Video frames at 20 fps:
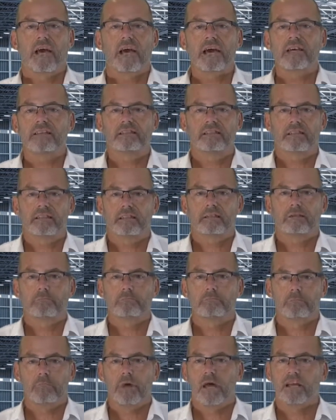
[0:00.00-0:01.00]
asset
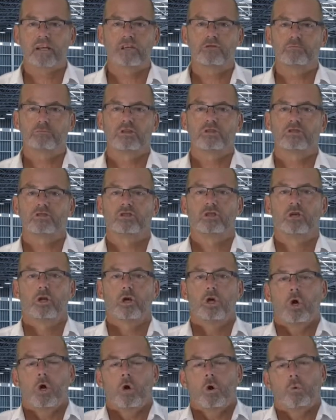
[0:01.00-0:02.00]
management,
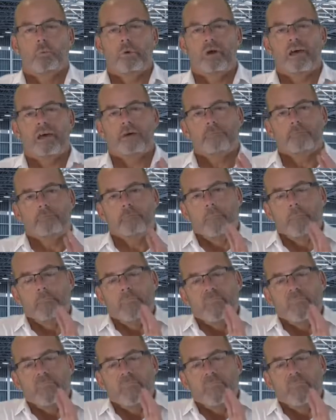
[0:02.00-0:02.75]
where